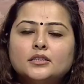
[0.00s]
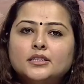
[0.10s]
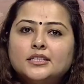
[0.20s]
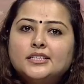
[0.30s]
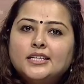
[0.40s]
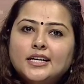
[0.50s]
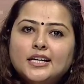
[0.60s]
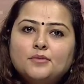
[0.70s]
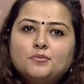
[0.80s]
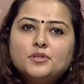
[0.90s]
The
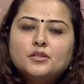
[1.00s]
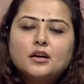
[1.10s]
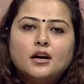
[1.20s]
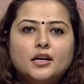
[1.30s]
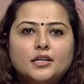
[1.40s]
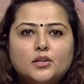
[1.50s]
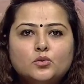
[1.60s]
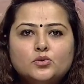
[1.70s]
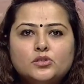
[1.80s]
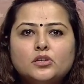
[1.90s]
TLMs are
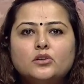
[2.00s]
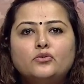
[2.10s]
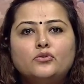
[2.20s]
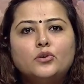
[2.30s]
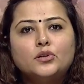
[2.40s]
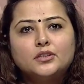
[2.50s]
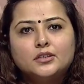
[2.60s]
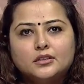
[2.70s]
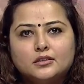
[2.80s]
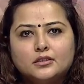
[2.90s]
used for
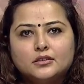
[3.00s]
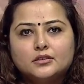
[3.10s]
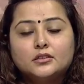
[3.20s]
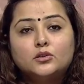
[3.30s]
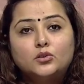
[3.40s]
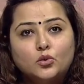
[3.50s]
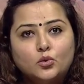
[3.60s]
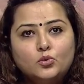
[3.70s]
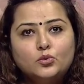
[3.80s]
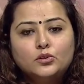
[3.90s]
the learners,
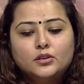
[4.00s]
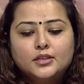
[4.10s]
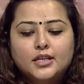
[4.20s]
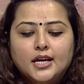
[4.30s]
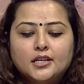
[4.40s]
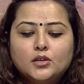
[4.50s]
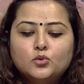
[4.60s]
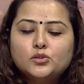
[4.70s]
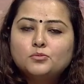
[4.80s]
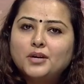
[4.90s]
though they are
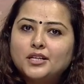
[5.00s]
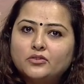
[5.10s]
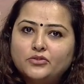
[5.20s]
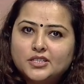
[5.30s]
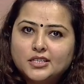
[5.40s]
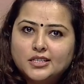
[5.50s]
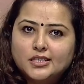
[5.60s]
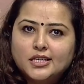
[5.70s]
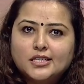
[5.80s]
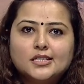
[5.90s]
used by the
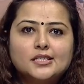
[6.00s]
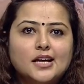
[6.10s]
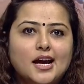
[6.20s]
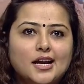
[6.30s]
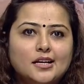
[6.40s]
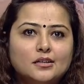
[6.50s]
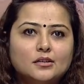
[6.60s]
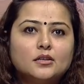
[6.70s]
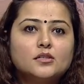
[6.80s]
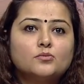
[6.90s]
facilitators and
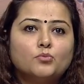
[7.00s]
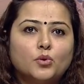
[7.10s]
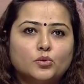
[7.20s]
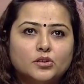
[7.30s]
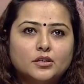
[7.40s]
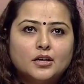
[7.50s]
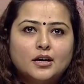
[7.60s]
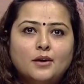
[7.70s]
learners both.